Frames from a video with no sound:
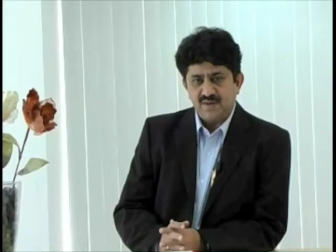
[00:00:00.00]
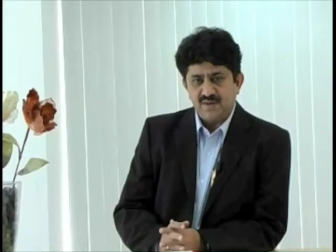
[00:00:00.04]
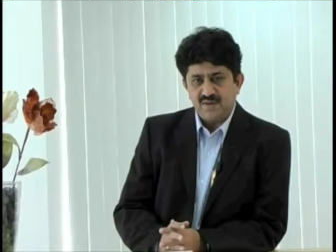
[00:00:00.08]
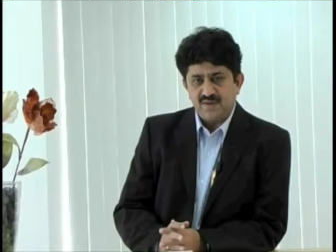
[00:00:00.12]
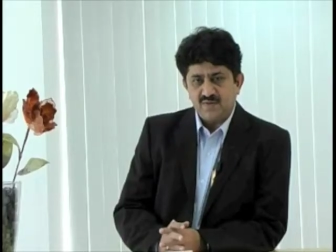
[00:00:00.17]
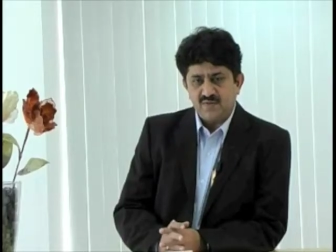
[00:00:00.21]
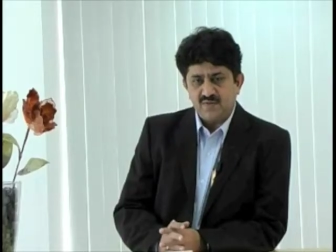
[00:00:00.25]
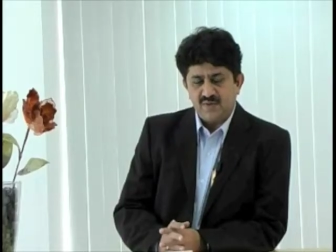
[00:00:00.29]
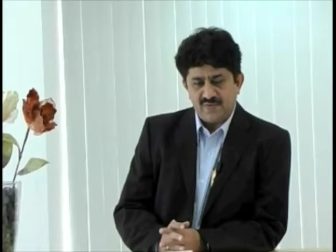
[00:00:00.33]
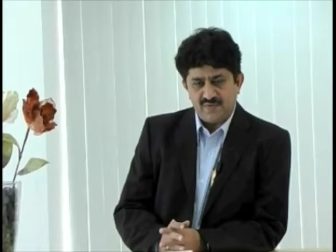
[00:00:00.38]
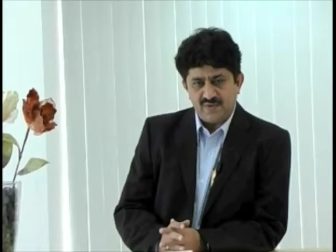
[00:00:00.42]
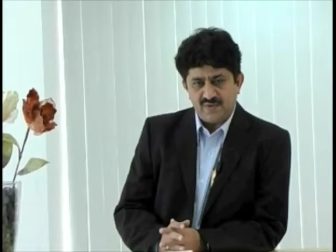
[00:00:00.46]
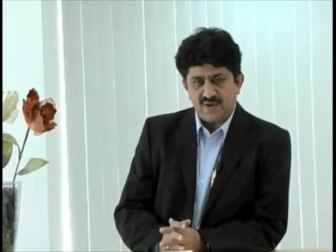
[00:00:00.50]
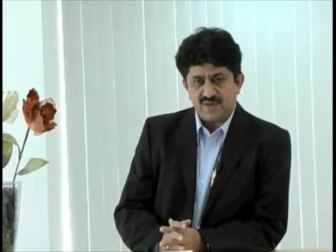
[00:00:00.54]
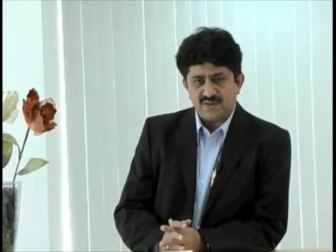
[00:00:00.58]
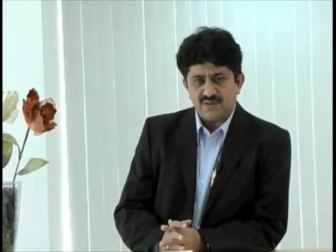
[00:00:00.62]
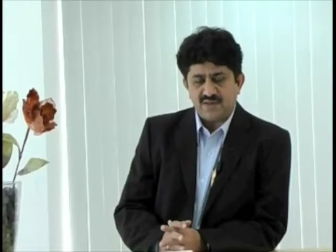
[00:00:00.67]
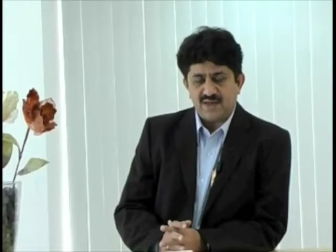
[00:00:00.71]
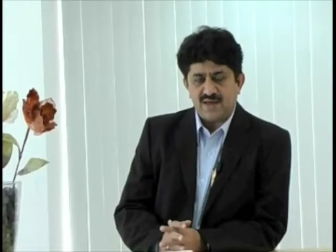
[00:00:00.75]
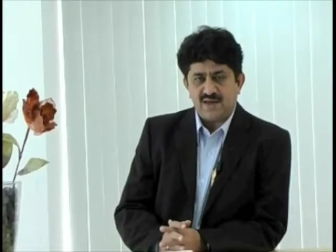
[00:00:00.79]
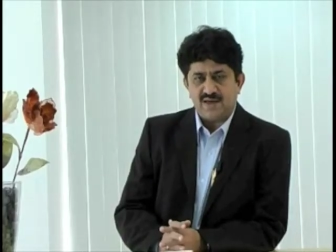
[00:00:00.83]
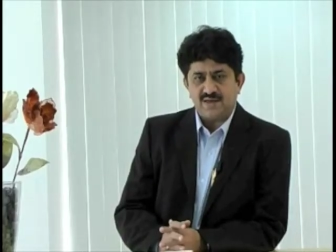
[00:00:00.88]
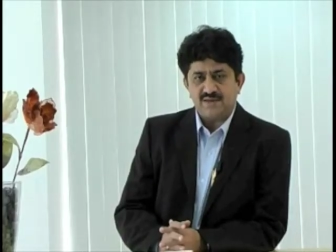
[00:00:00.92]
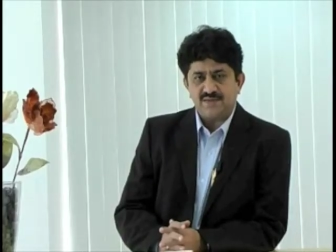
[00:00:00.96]
We worked
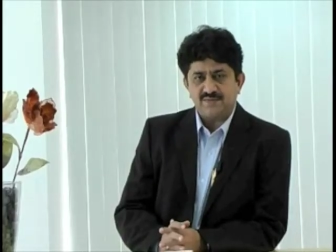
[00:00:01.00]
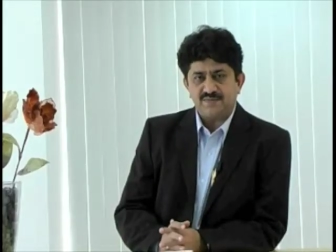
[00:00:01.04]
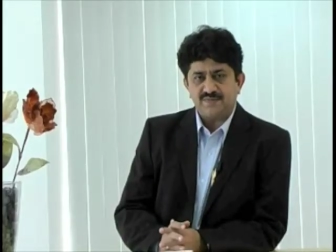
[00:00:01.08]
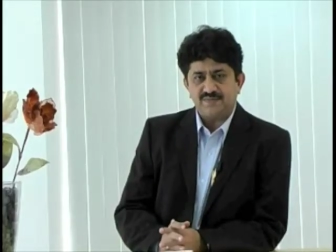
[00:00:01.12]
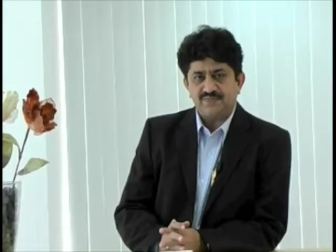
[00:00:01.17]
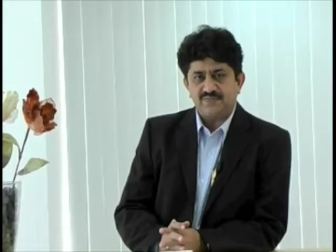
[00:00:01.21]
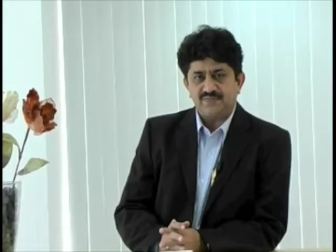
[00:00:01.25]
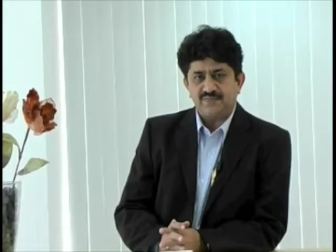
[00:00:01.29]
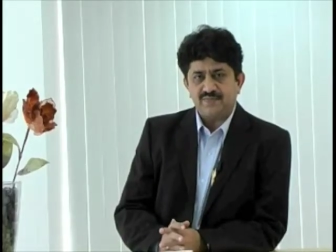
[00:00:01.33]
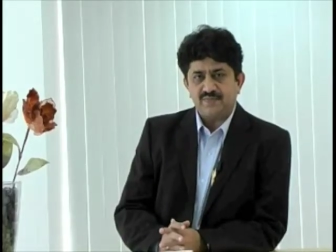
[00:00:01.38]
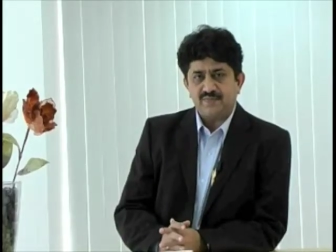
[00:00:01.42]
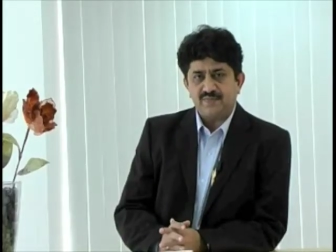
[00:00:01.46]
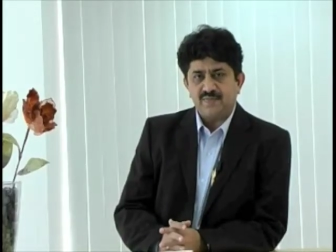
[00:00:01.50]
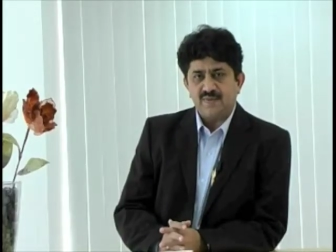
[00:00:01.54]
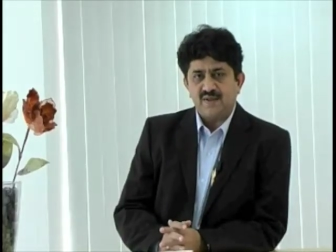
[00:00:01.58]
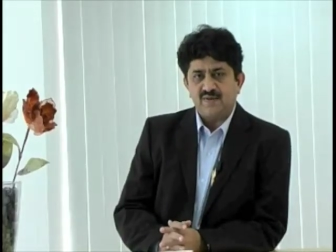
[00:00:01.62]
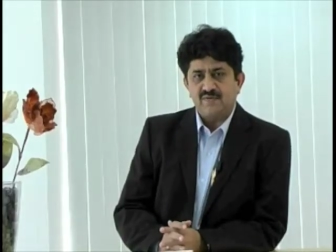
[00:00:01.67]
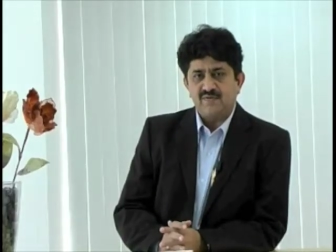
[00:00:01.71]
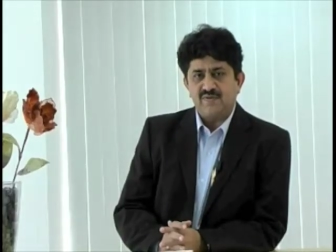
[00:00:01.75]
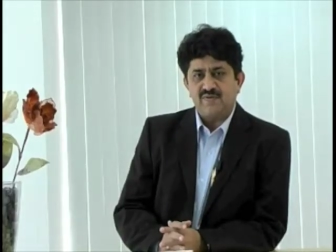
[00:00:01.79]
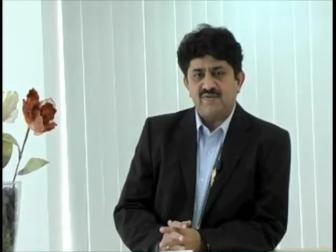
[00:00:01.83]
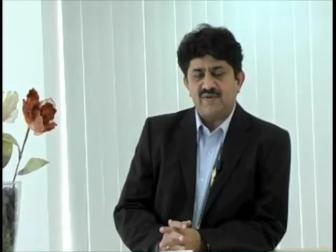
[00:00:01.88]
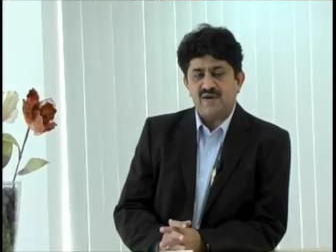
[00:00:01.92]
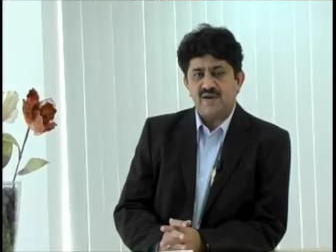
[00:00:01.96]
hard.
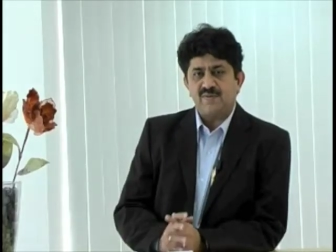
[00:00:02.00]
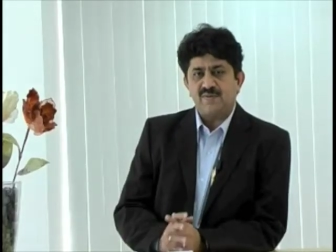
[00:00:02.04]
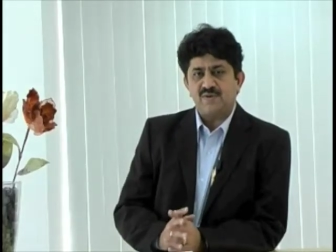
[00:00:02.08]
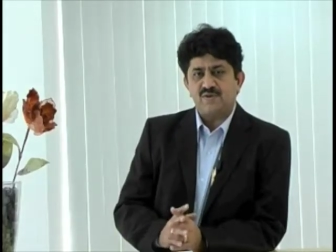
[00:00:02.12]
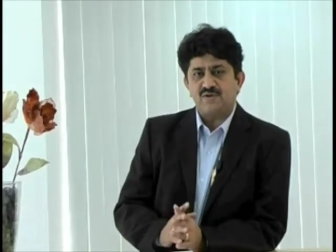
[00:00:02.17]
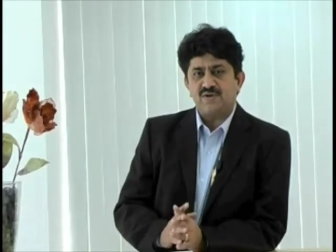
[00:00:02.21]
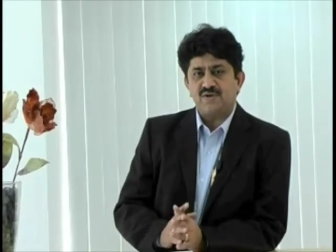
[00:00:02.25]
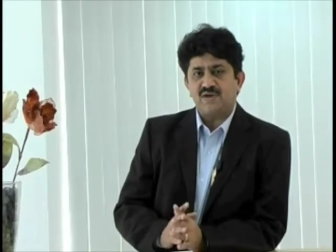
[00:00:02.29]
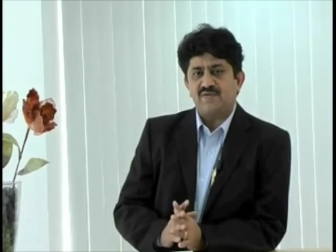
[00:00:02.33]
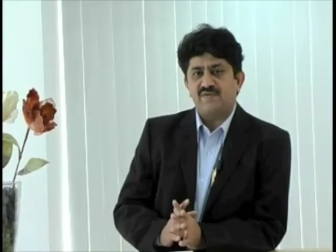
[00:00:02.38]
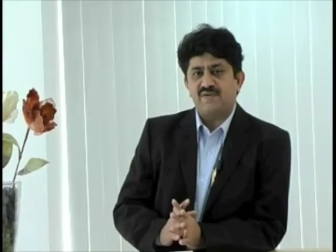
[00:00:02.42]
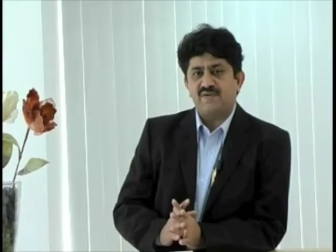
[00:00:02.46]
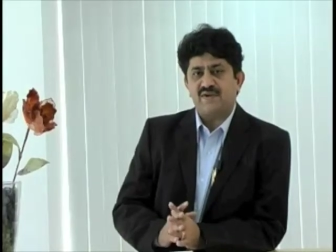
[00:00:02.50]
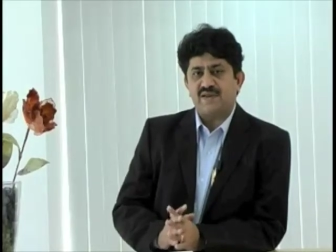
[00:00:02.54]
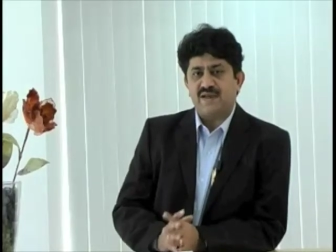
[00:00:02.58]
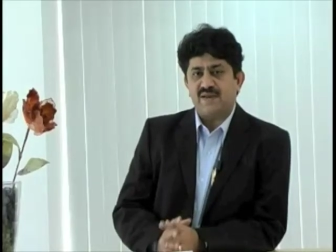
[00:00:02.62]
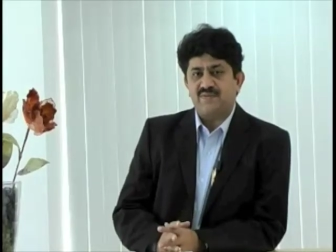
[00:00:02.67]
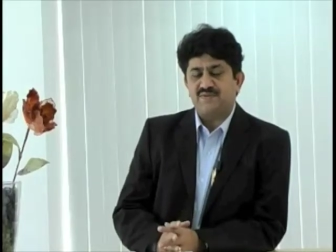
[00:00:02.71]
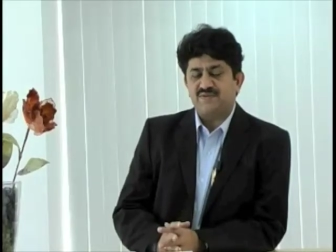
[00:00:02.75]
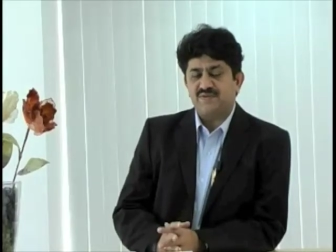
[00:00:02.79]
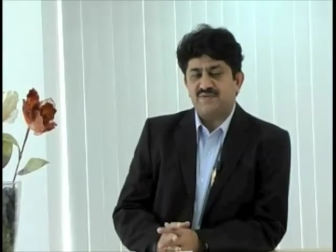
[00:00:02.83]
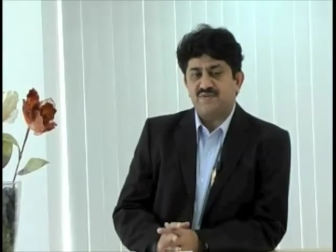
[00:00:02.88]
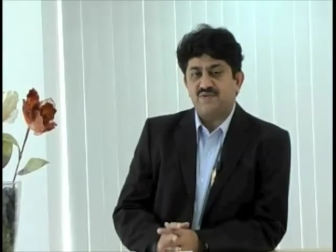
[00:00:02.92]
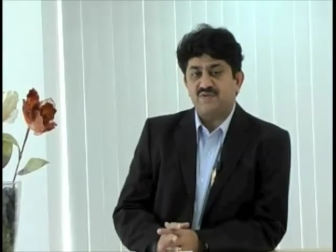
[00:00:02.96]
We were able to deliver
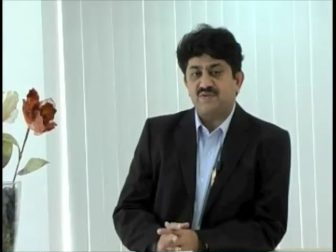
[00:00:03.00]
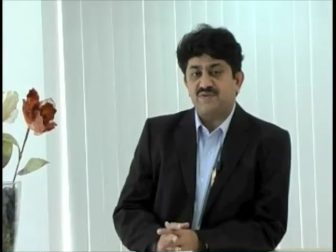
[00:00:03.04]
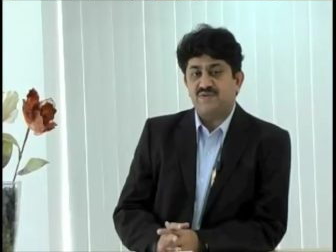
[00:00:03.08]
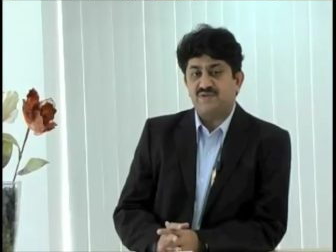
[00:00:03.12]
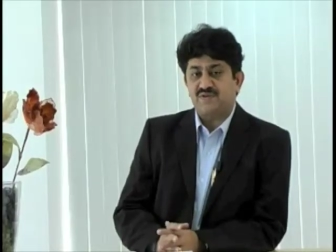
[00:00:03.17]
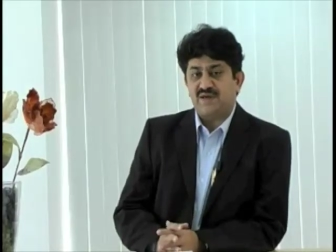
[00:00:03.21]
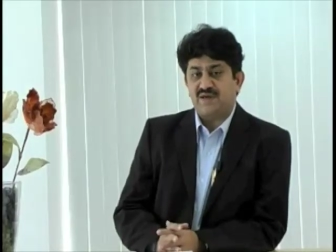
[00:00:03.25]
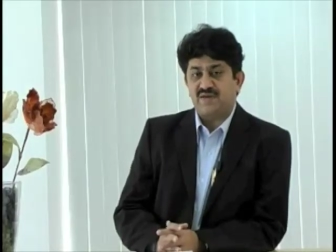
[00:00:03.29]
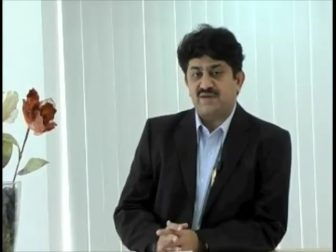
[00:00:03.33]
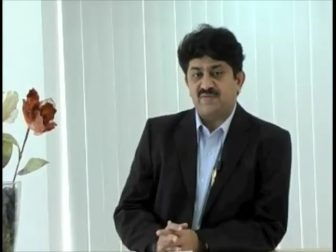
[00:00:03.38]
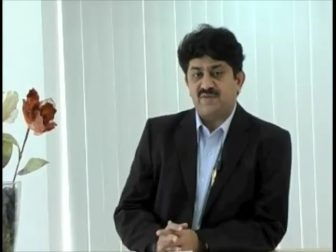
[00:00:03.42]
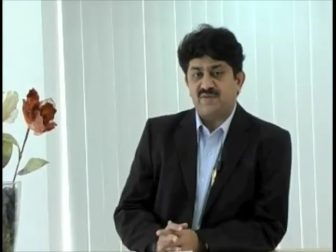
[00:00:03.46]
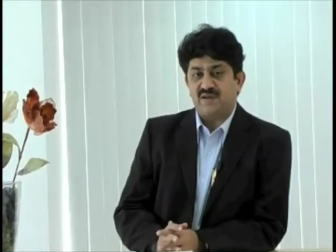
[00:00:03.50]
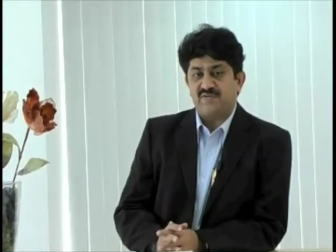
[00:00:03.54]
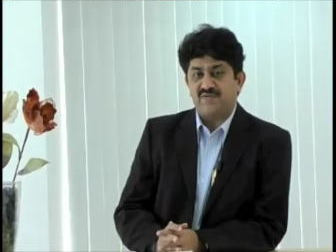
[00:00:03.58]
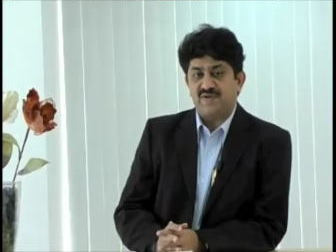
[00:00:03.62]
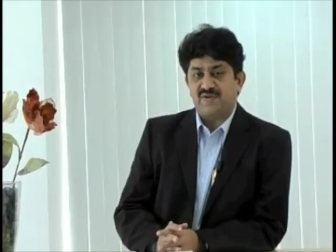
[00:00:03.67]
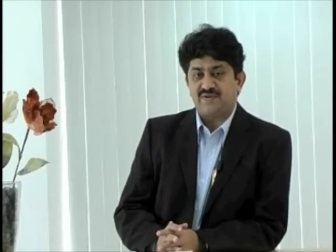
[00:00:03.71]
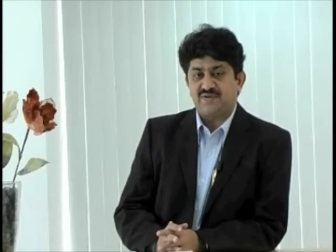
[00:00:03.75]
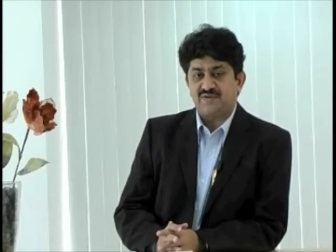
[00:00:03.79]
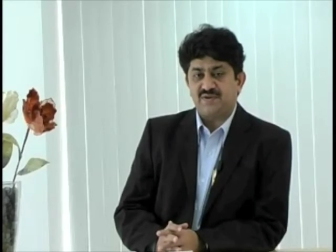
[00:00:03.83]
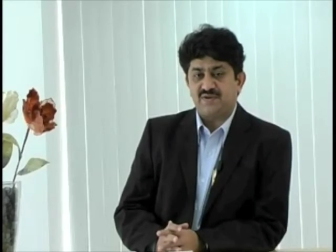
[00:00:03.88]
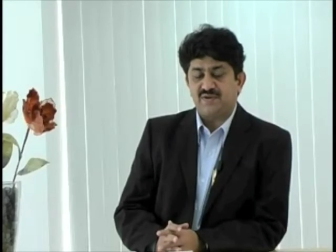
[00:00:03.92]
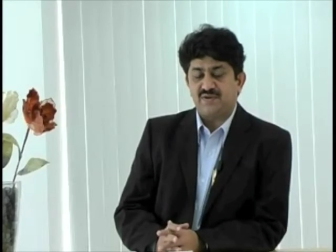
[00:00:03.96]
camshaft to this tractor
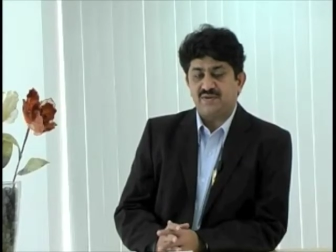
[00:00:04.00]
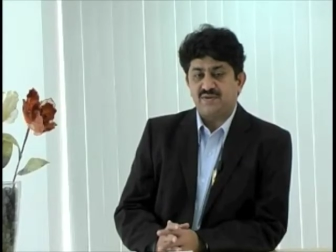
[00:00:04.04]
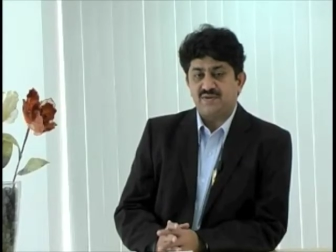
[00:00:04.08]
manufacturer.